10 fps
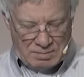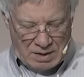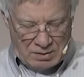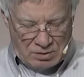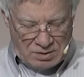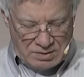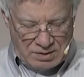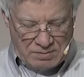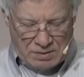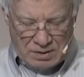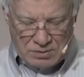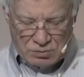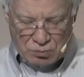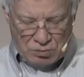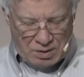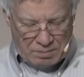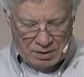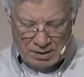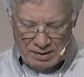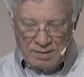My goodness, he, he screwed up
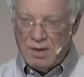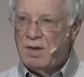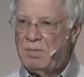a lot,